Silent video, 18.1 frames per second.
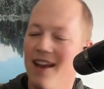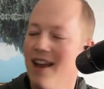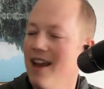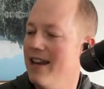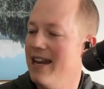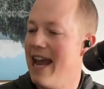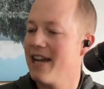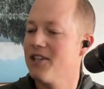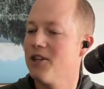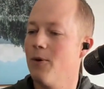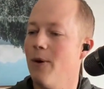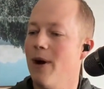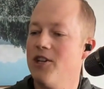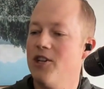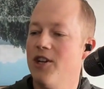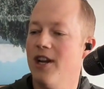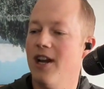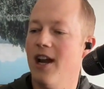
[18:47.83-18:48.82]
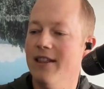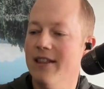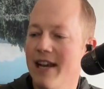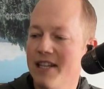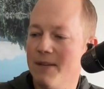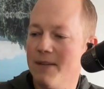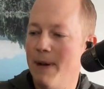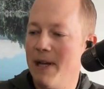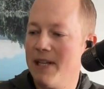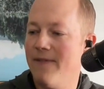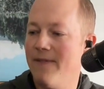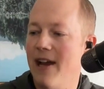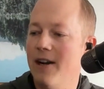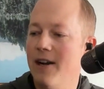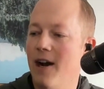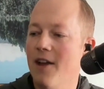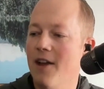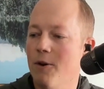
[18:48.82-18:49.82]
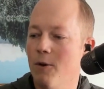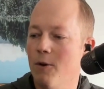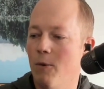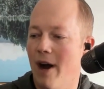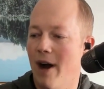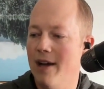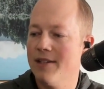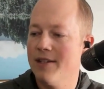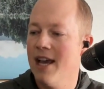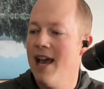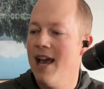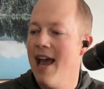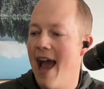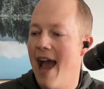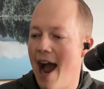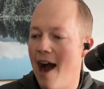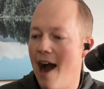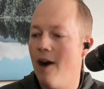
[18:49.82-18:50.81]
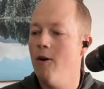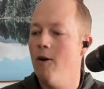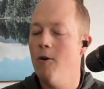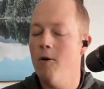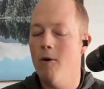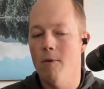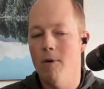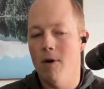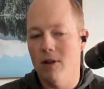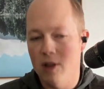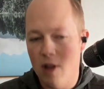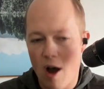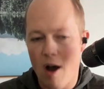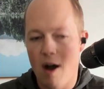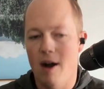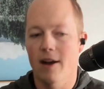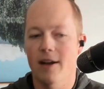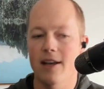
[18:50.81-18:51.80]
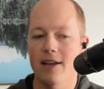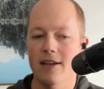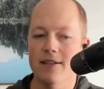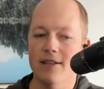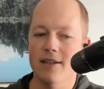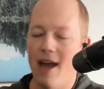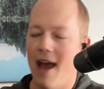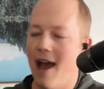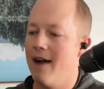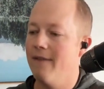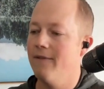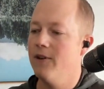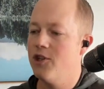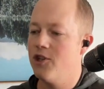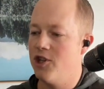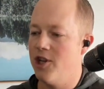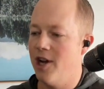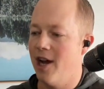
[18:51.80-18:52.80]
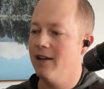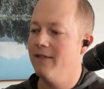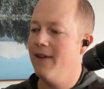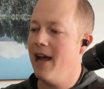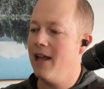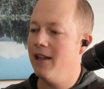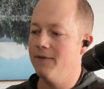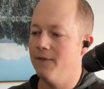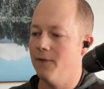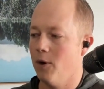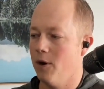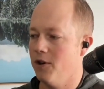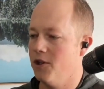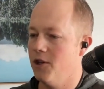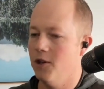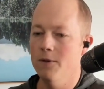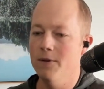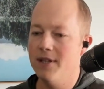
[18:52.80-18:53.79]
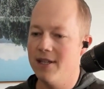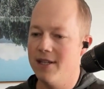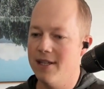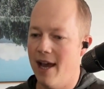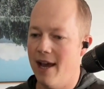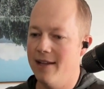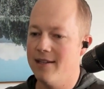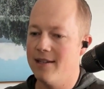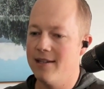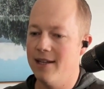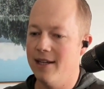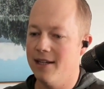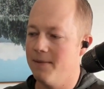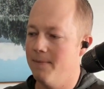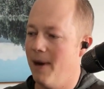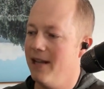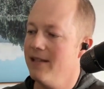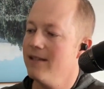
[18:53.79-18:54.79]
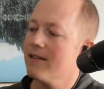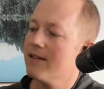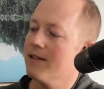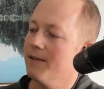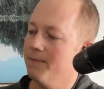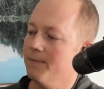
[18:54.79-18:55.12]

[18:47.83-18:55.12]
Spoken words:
Next question. Unless specified otherwise, how long is an average check valid for? You said 6 months.